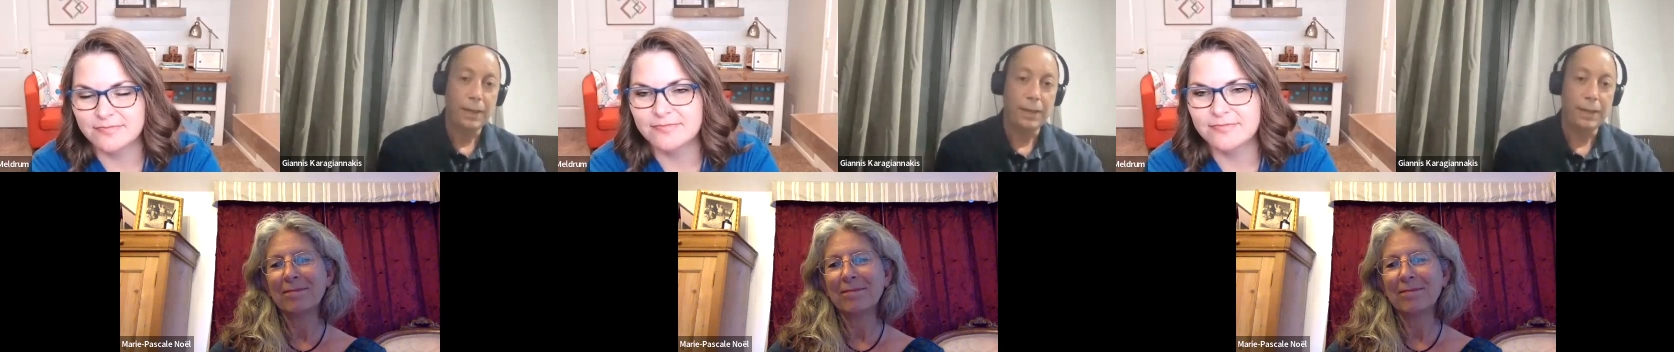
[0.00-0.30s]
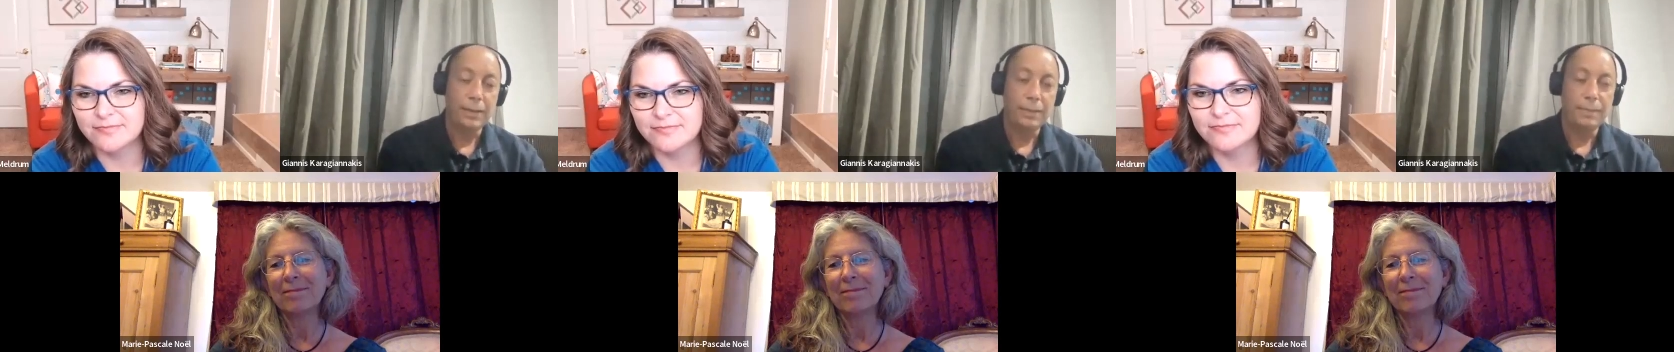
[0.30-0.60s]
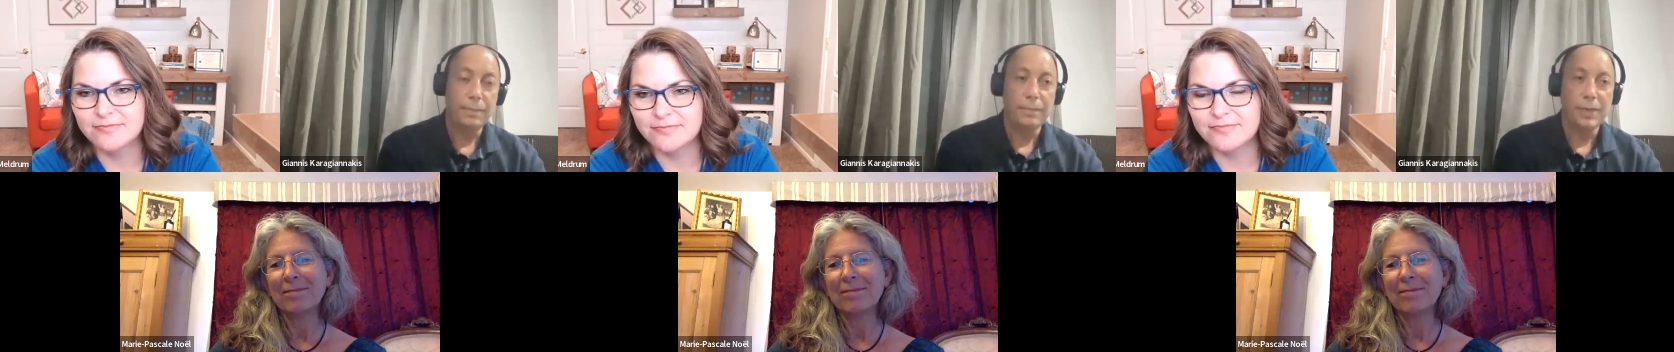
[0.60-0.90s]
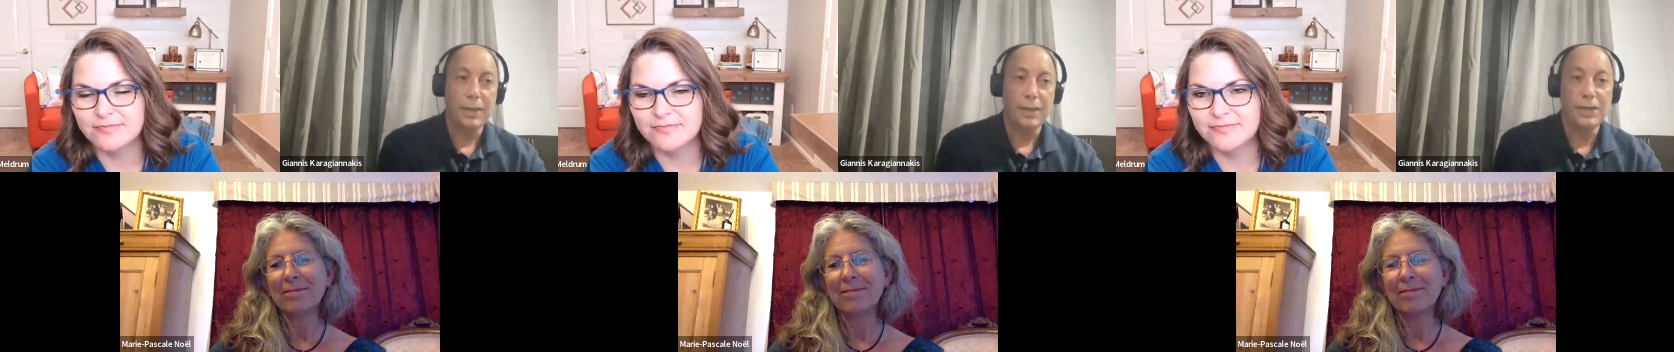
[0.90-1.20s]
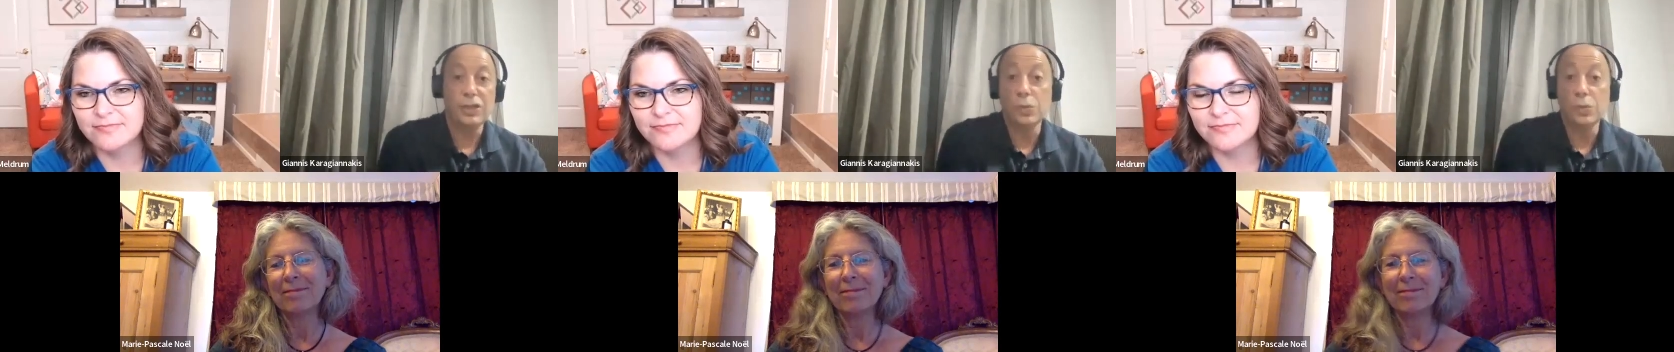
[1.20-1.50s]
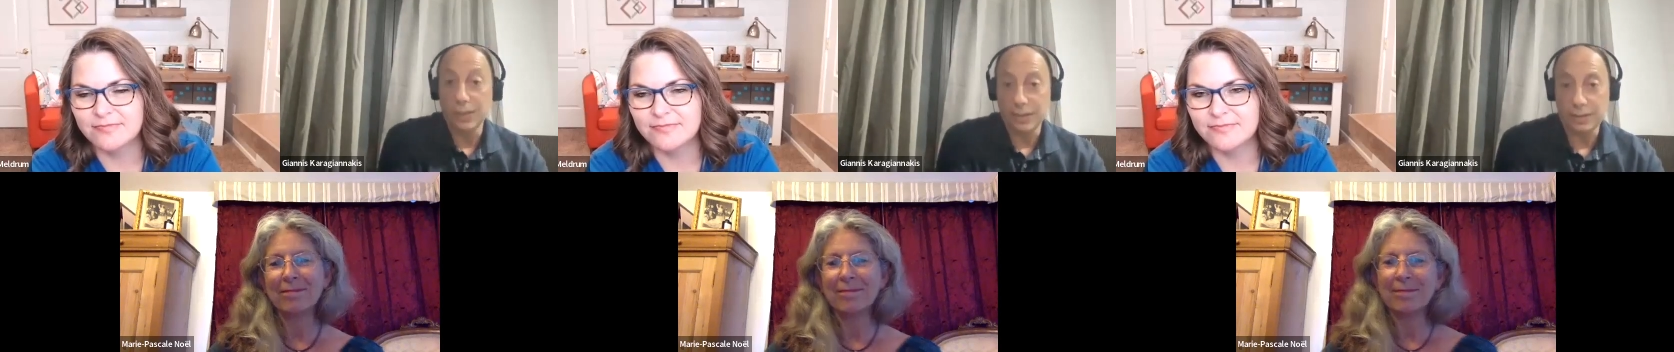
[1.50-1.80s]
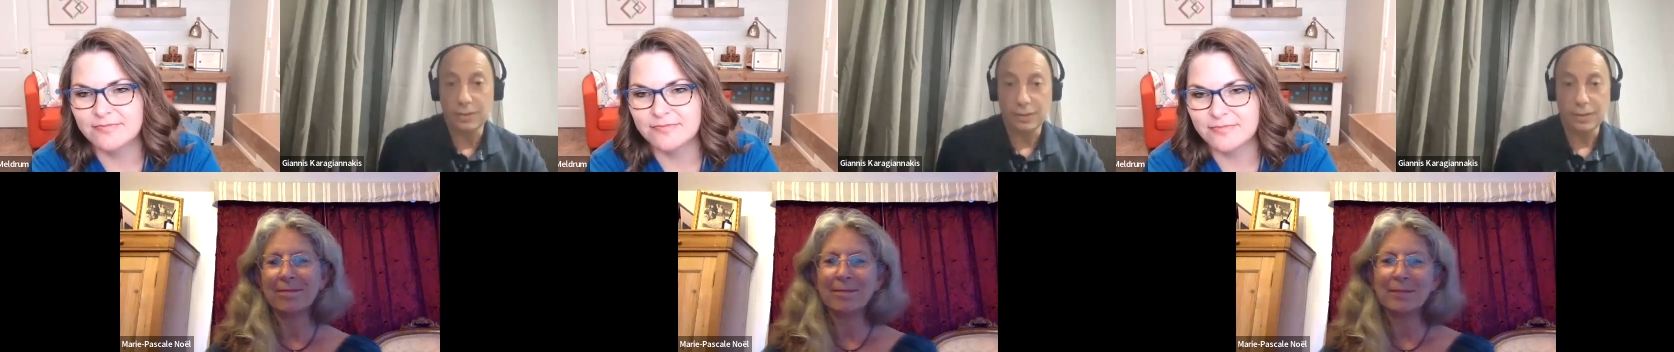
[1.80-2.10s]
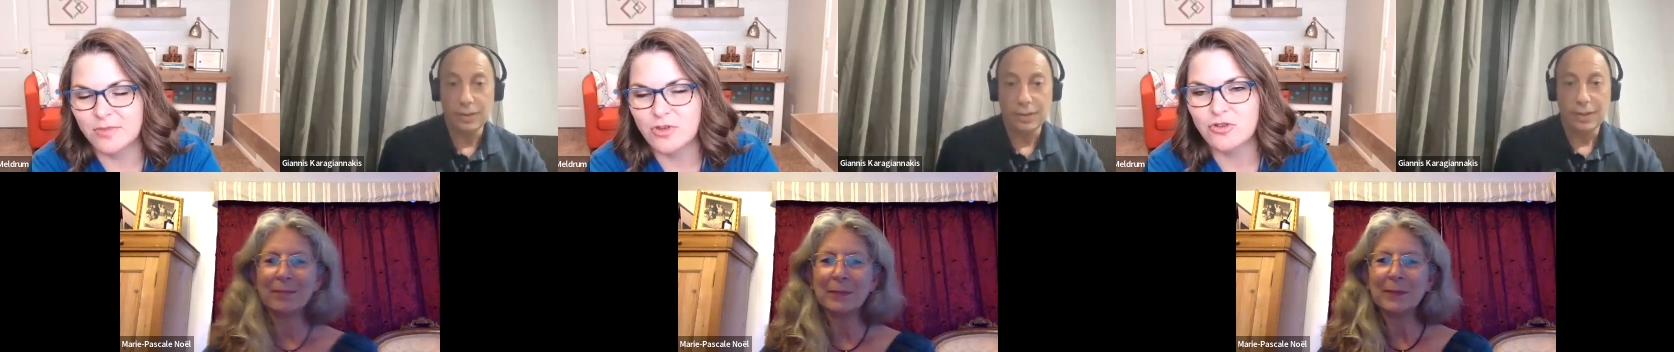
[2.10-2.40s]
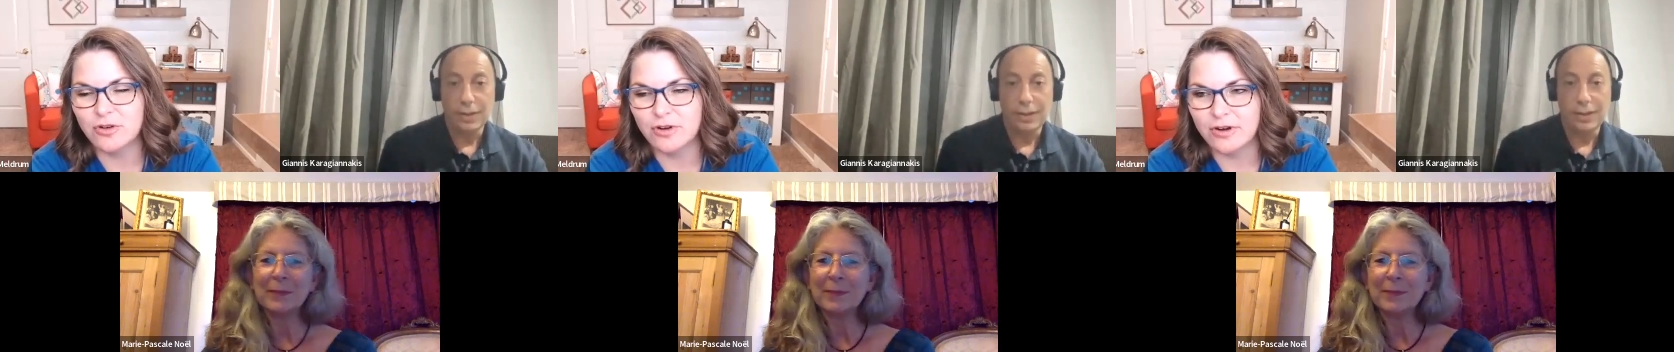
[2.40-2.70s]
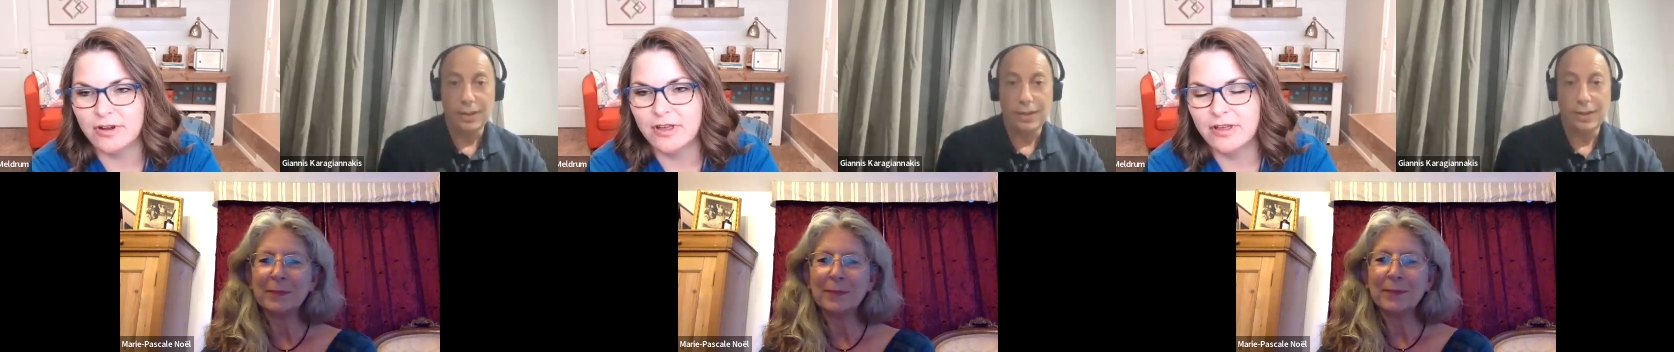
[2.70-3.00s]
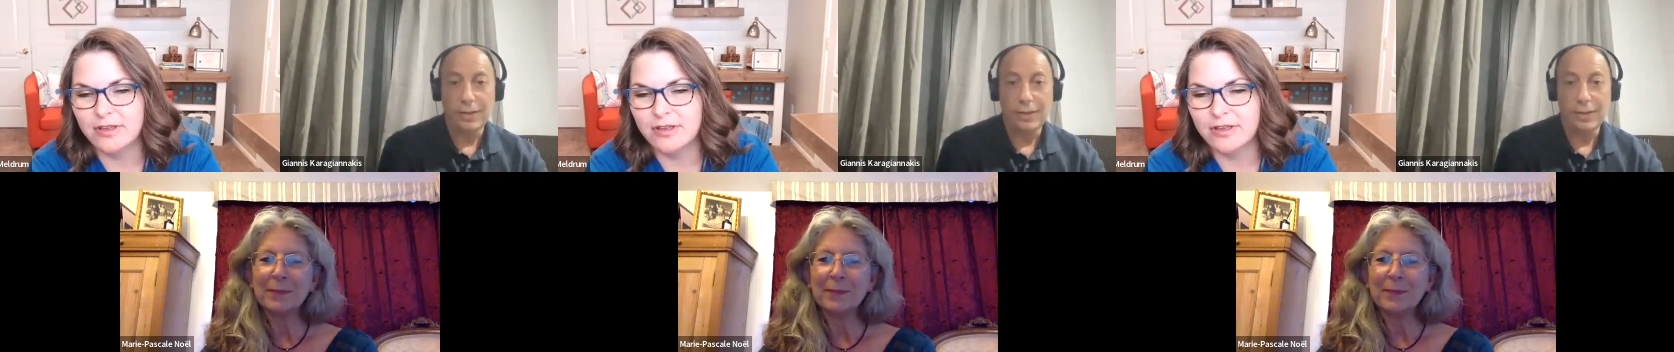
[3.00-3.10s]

Speaker 1: um, uh, sure uh,